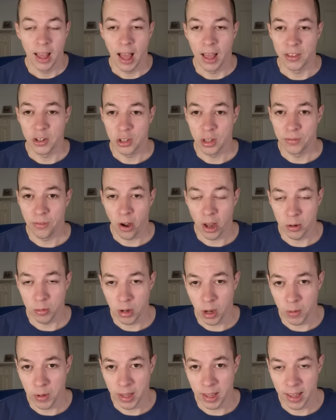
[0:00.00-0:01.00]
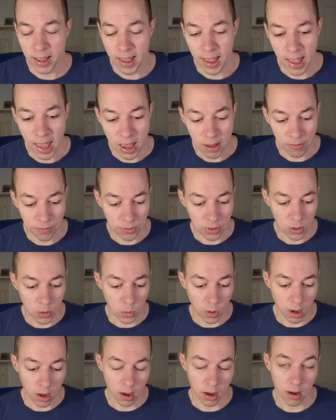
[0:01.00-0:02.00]
And just a final note here if
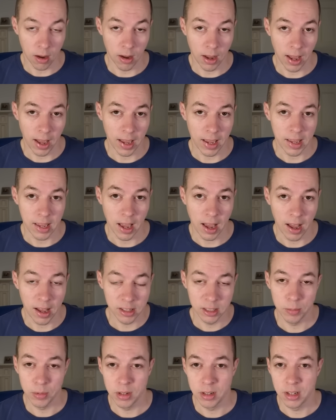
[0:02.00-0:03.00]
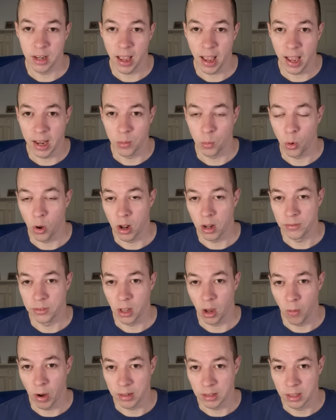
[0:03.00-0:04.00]
you are a husband and wife
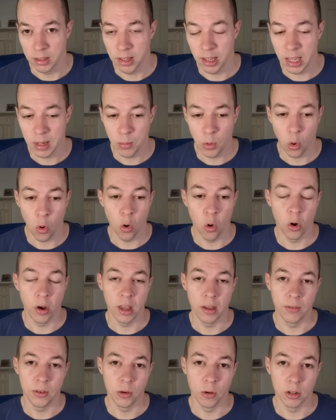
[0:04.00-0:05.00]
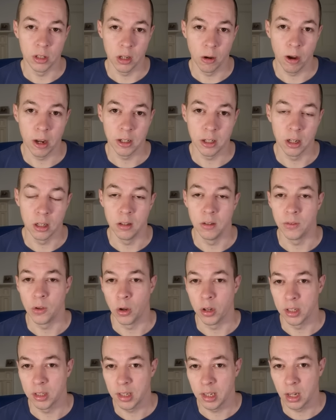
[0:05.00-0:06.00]
director team, or if you're a director and you've
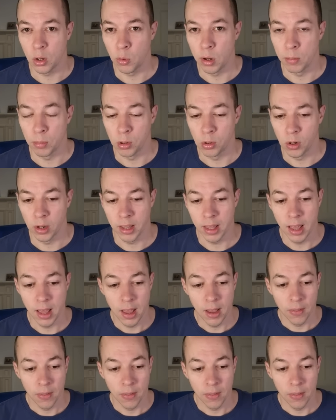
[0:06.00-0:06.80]
got a single employee,